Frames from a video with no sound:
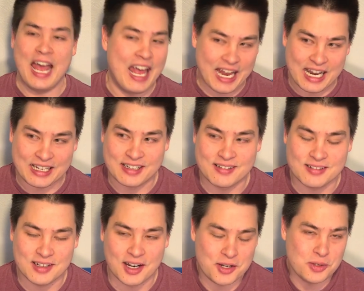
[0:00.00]
And
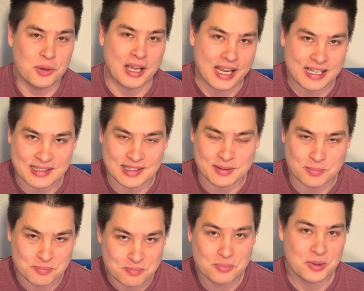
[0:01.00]
a new case is
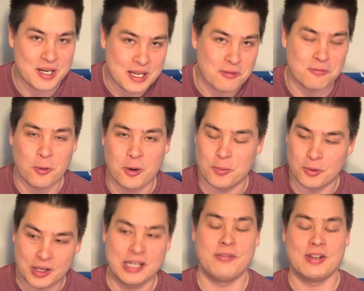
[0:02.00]
pretty
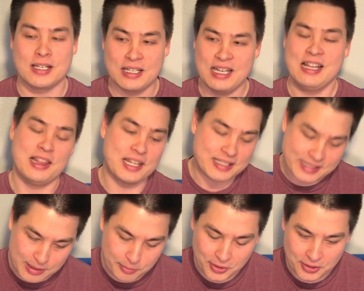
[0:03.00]
affordable. Even the
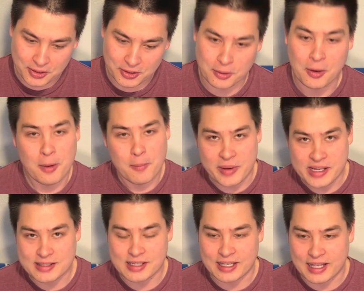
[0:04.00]
similar
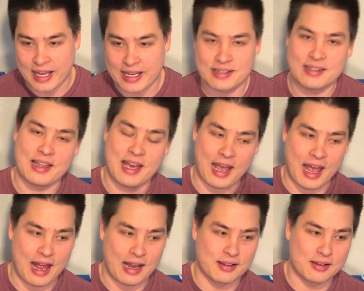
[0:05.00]
basic case that
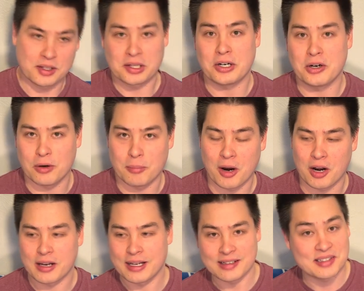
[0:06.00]
had clearer
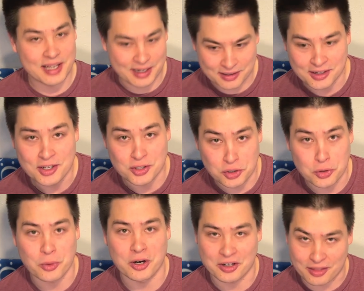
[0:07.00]
markings and
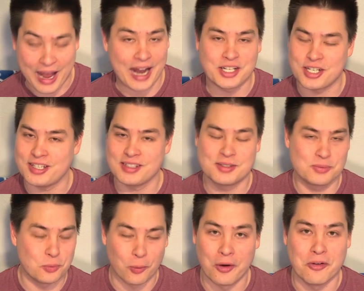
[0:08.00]
newer latches
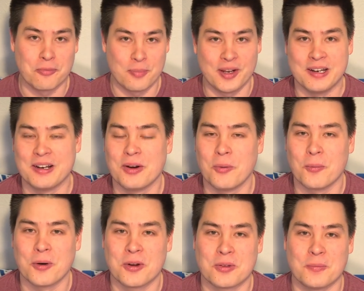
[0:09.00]
would have been
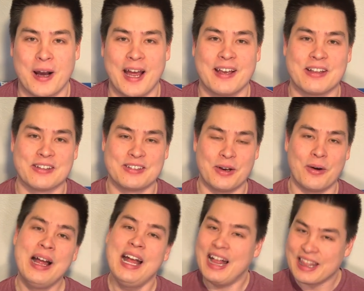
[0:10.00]
worthwhile. So
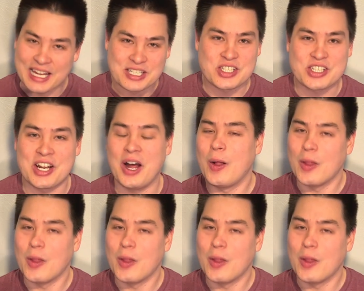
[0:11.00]
that's just a